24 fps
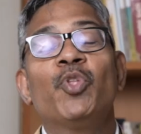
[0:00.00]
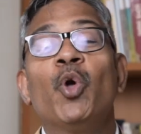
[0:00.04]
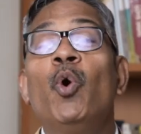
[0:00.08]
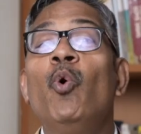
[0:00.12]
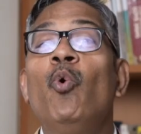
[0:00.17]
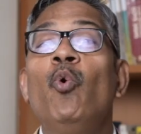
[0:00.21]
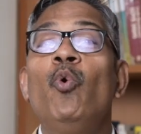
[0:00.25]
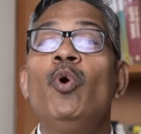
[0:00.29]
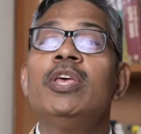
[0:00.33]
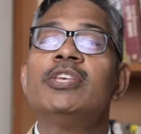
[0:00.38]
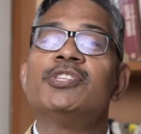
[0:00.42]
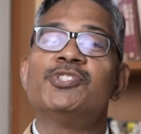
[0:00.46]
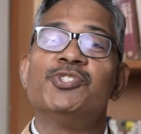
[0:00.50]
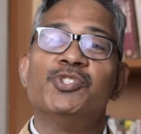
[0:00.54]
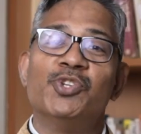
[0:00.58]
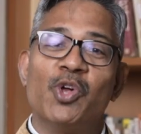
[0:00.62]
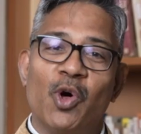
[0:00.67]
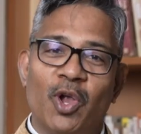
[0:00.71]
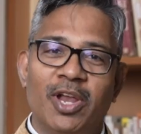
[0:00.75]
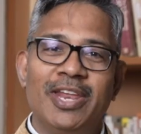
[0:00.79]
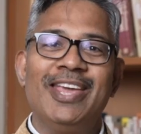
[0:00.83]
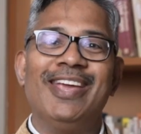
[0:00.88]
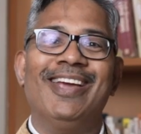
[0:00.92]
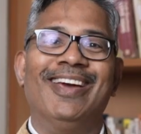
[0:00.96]
who is
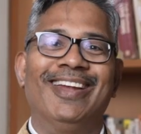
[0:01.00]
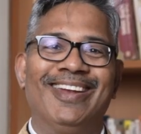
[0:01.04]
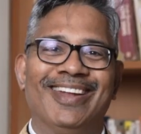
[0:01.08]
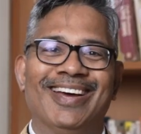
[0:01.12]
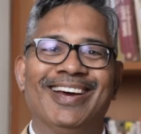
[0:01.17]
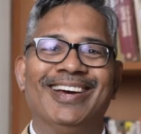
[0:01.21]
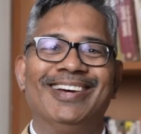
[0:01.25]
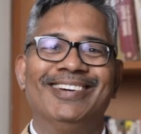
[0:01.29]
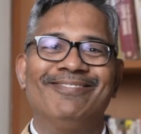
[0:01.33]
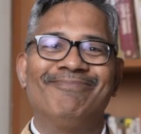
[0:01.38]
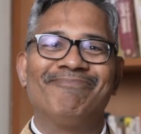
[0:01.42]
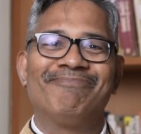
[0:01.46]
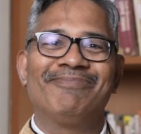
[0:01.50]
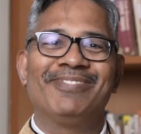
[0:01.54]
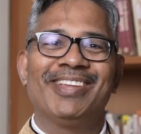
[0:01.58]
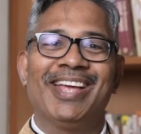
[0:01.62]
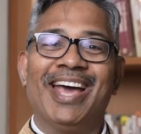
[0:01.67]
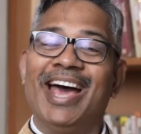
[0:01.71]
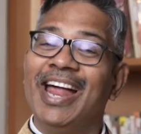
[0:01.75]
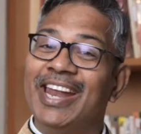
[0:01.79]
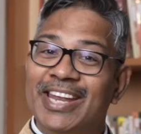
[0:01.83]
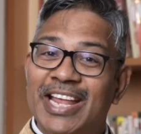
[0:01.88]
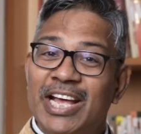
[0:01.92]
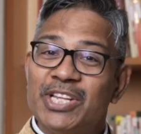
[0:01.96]
Dolly Khanna?
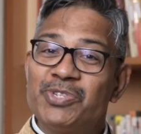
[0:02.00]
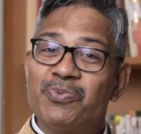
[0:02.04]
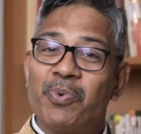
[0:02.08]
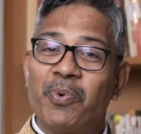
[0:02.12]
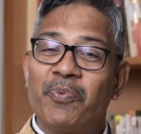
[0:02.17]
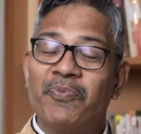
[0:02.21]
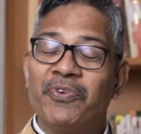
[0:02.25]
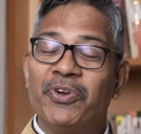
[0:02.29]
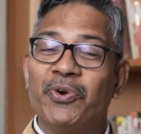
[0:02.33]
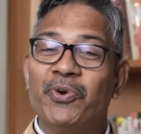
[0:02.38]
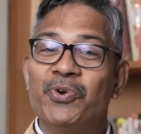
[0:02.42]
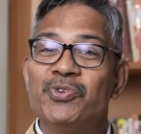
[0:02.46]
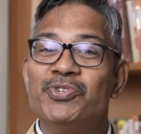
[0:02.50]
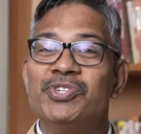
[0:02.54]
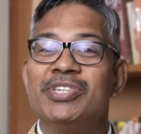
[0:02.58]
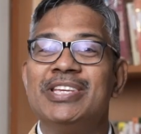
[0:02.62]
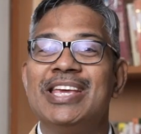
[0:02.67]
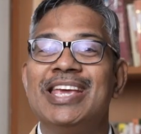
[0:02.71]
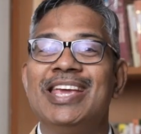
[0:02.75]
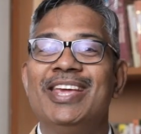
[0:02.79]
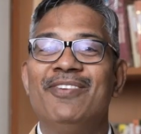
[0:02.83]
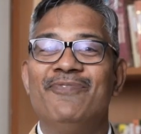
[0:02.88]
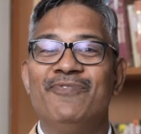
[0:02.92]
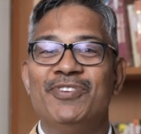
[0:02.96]
And that's what we're going to
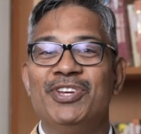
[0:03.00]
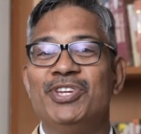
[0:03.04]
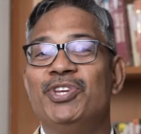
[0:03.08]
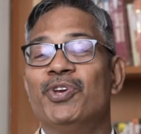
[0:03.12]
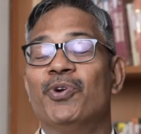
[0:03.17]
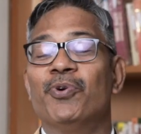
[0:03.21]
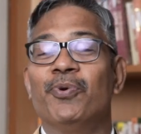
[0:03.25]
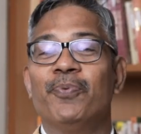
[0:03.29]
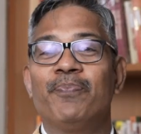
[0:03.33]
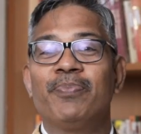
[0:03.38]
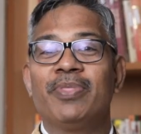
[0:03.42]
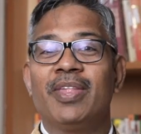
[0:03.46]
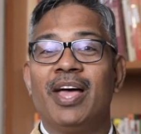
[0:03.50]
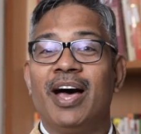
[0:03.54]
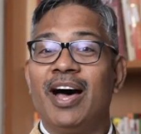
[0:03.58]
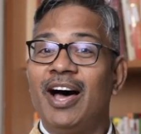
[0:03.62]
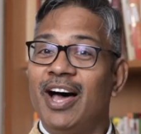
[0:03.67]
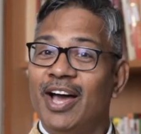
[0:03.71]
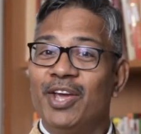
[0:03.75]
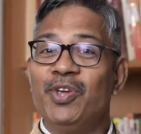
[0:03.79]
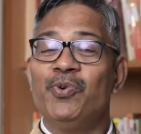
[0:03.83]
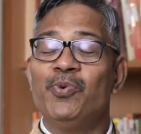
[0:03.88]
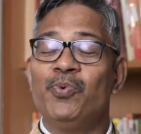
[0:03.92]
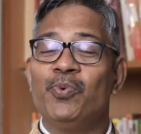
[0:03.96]
see in video.
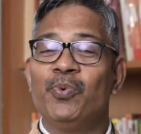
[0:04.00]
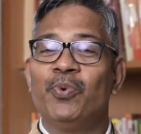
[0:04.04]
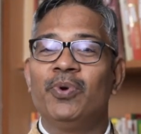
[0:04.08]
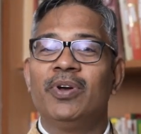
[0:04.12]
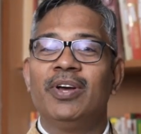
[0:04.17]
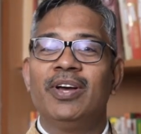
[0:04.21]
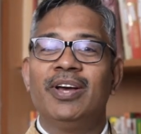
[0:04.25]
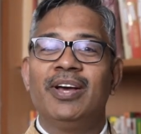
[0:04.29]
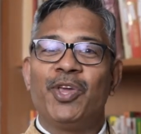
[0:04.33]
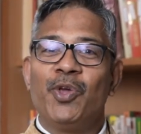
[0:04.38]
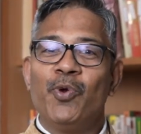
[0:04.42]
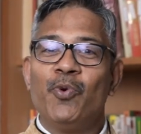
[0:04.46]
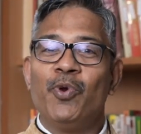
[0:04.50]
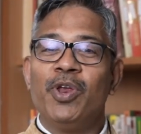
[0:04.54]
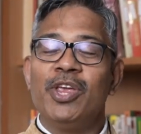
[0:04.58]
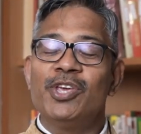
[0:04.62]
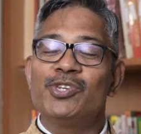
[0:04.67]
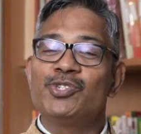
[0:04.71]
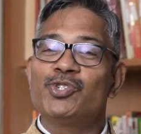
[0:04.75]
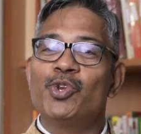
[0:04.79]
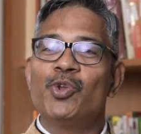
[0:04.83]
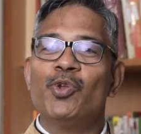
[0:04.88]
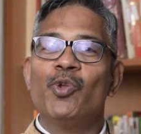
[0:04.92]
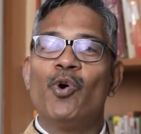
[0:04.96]
Are you
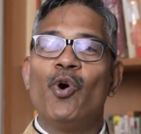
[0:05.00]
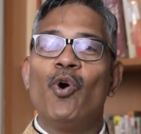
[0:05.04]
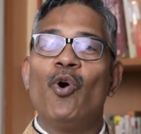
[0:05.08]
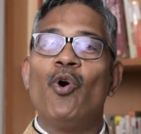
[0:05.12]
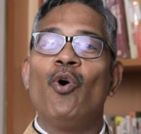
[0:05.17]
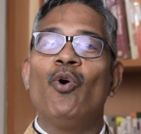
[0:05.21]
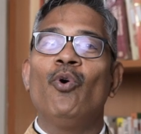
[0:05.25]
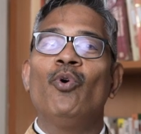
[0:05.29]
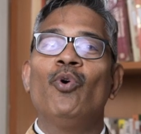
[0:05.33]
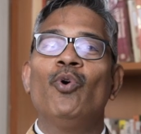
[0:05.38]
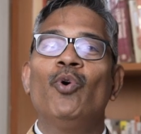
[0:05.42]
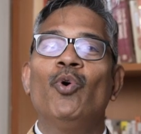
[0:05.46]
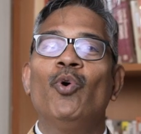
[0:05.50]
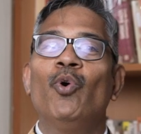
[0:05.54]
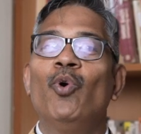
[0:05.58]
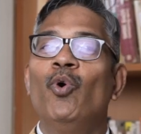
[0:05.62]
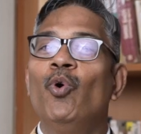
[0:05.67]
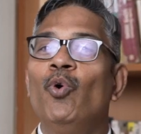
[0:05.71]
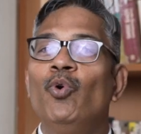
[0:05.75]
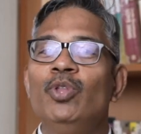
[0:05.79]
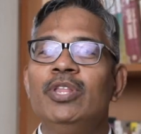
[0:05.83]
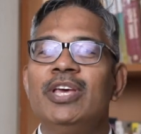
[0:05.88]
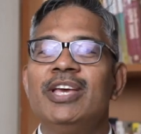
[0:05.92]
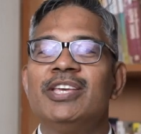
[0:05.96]
curious to know
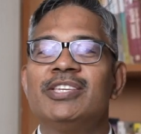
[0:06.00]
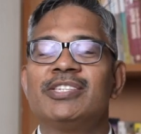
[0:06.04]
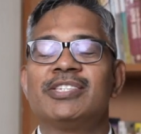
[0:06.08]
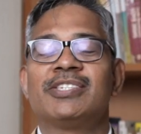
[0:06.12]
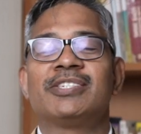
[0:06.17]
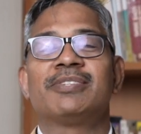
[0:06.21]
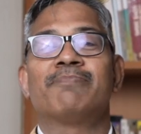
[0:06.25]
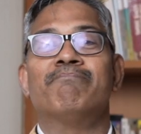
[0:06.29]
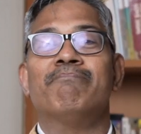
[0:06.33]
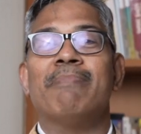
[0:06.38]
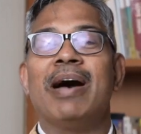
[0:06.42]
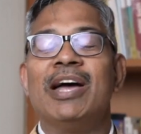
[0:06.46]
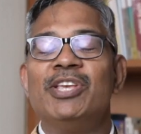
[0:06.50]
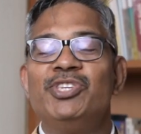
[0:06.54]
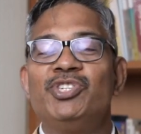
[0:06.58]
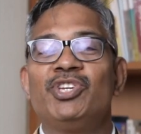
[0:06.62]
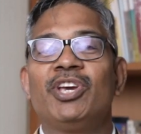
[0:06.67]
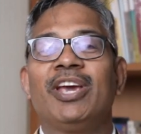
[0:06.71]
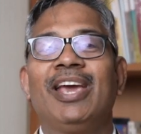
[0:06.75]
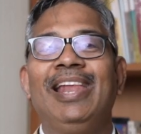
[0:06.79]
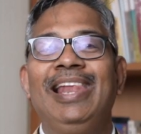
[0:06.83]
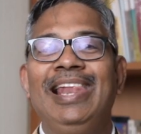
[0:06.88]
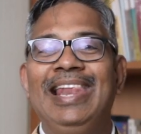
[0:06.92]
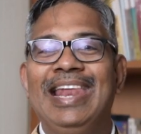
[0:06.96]
who this
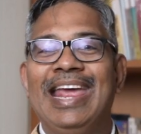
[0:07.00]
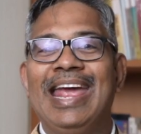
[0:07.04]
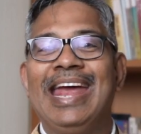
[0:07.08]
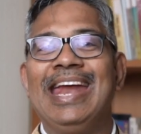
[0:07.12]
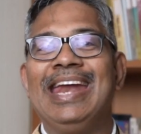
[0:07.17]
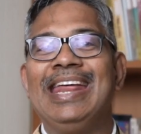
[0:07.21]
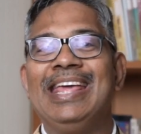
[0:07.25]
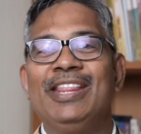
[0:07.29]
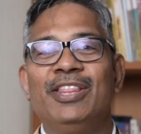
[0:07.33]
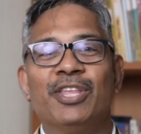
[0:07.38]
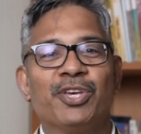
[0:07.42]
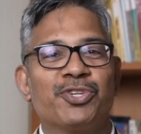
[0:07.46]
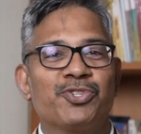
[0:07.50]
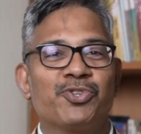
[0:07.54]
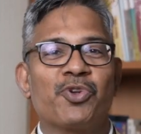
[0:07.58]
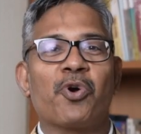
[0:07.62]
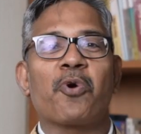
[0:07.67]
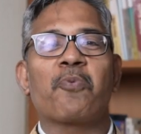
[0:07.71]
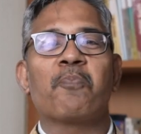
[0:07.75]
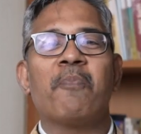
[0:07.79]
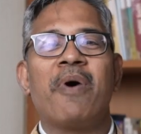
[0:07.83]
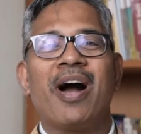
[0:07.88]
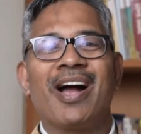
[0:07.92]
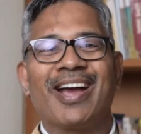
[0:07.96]
magical lady in the
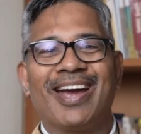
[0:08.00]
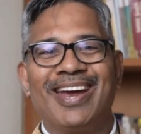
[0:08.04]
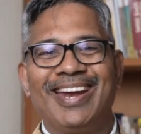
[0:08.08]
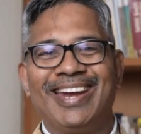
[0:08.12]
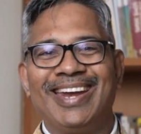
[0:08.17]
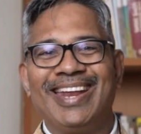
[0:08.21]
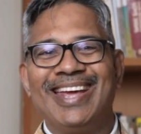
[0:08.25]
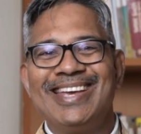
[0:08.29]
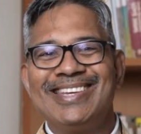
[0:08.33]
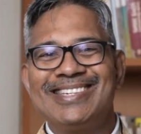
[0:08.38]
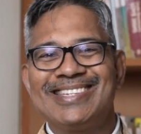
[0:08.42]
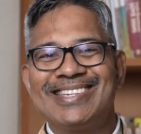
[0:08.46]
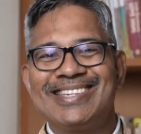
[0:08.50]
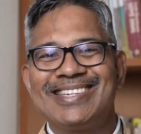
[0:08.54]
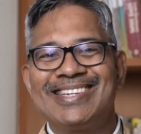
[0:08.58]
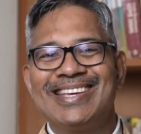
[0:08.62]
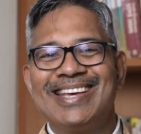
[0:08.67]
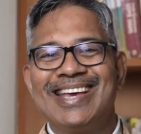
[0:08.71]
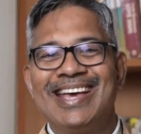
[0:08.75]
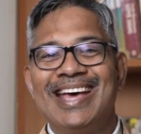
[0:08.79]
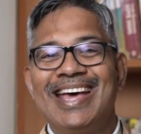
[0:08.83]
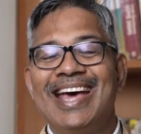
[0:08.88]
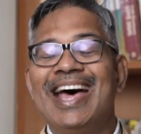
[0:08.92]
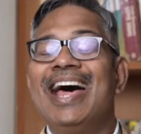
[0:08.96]
stock market is?
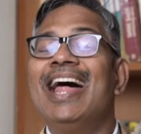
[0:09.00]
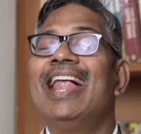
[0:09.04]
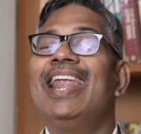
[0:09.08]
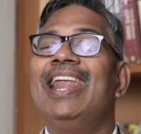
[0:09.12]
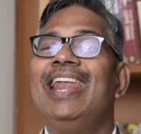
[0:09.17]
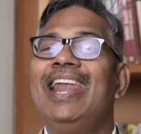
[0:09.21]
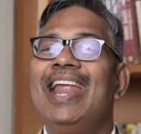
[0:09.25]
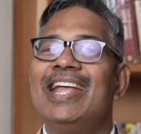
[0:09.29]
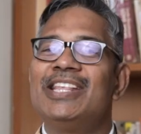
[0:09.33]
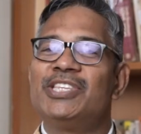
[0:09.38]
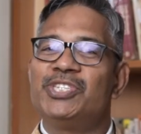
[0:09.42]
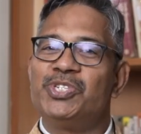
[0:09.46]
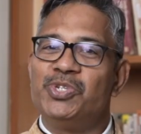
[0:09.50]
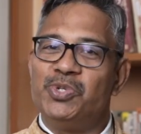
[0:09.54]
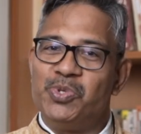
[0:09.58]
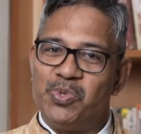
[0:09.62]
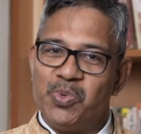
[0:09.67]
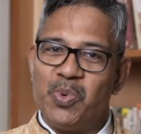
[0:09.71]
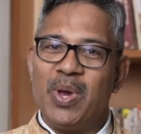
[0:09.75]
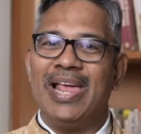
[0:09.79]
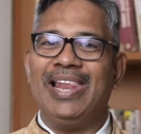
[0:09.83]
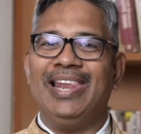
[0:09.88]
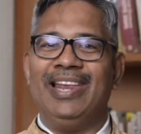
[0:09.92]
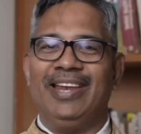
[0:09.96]
Let's
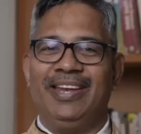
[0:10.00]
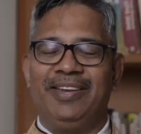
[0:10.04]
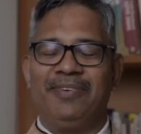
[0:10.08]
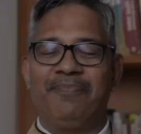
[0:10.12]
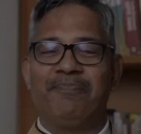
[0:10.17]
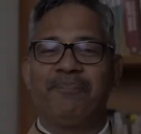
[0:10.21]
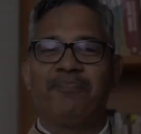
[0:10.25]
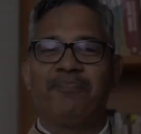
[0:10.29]
dwell in.